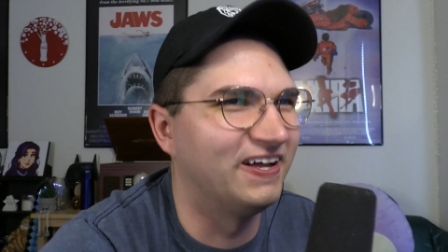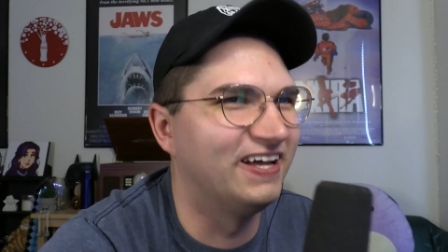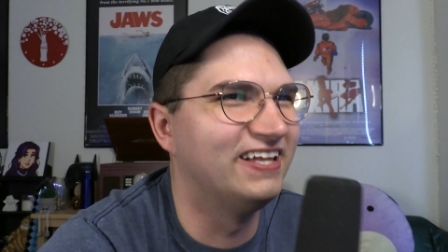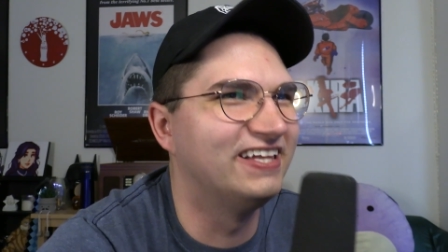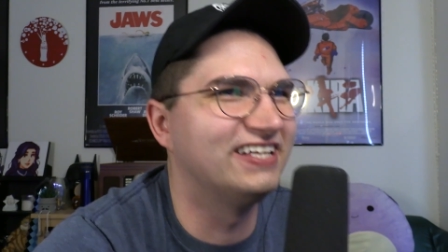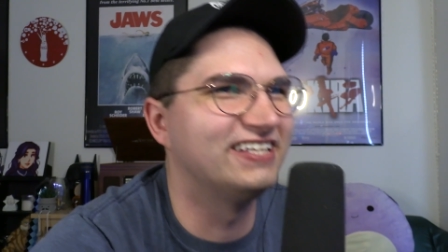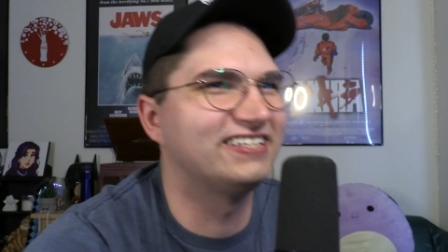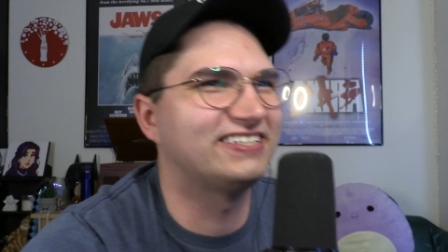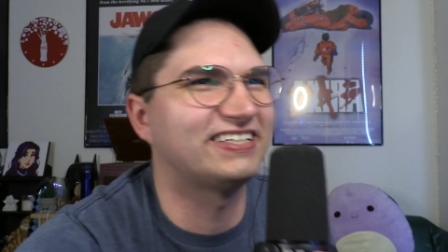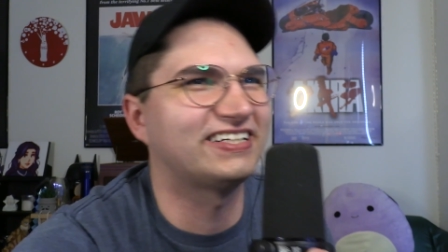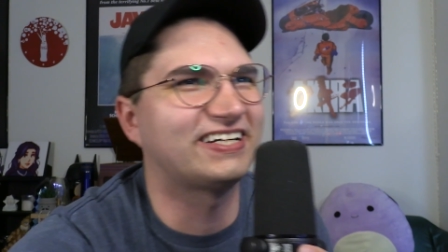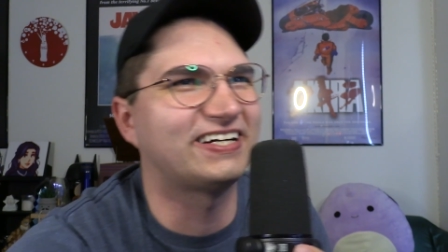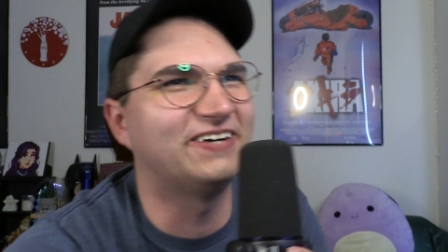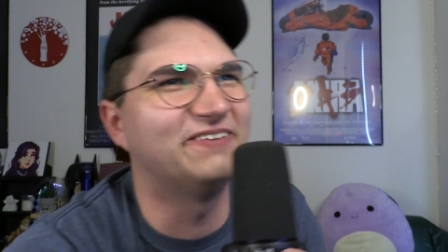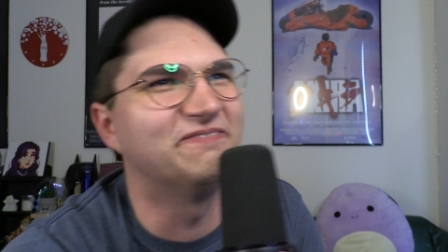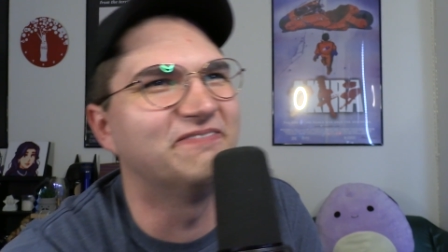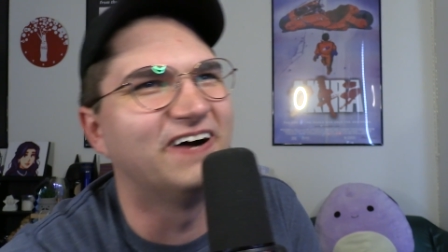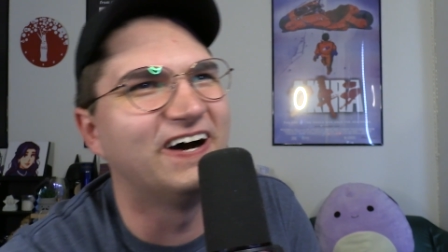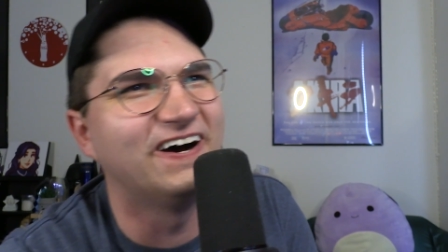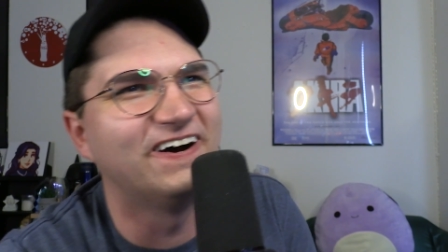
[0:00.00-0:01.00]
play
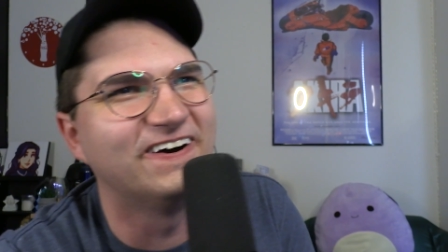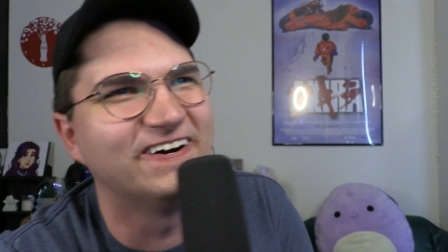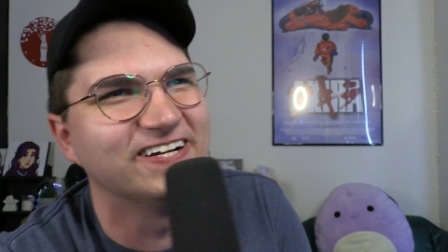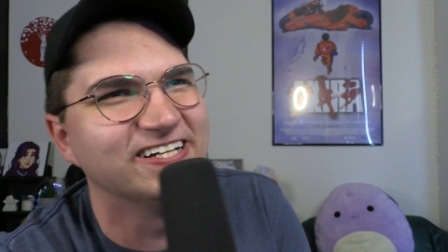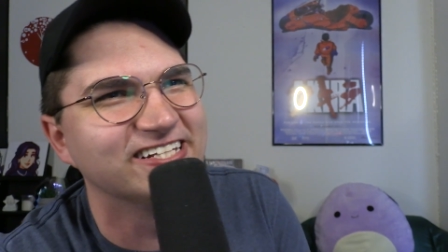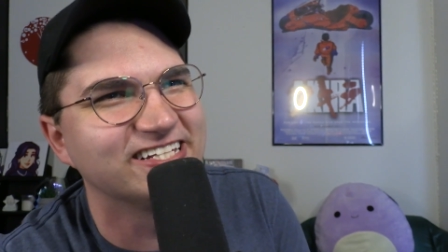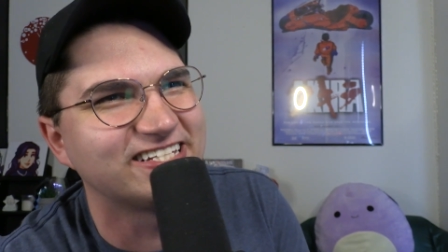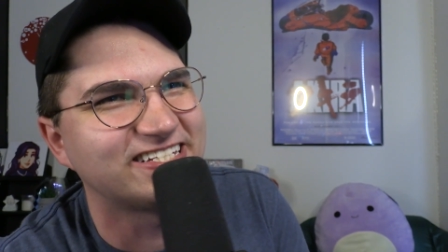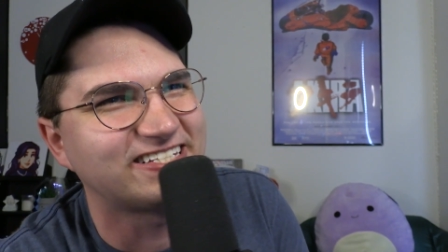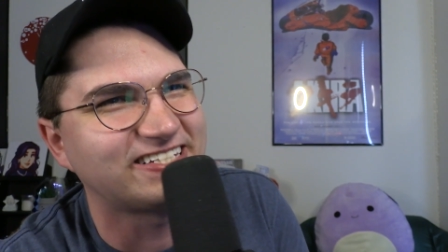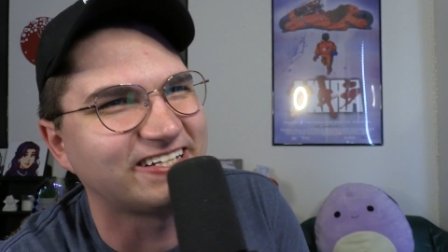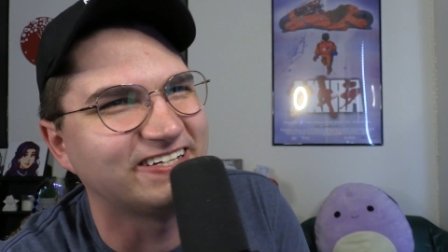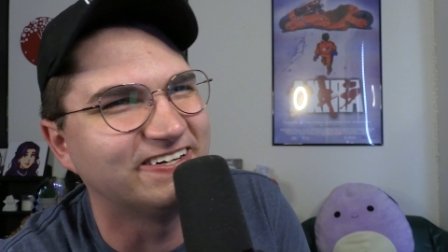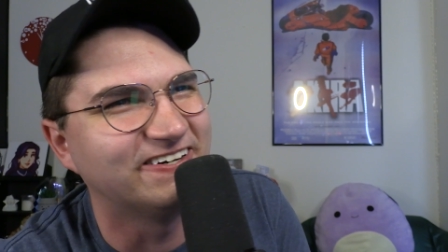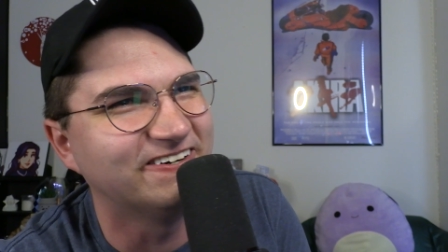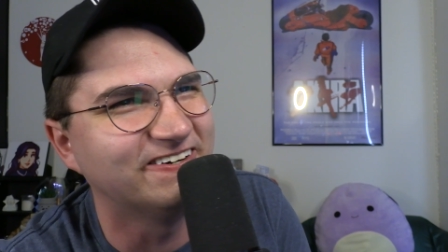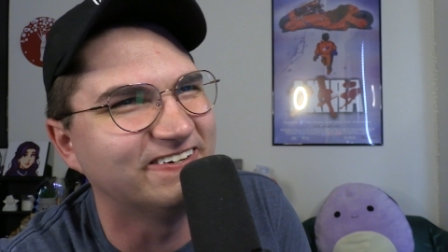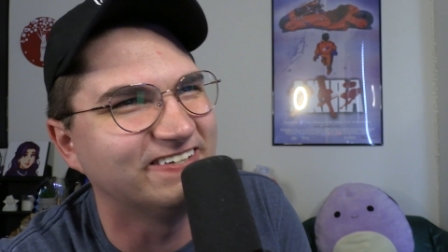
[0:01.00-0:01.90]
Mystical Moments too.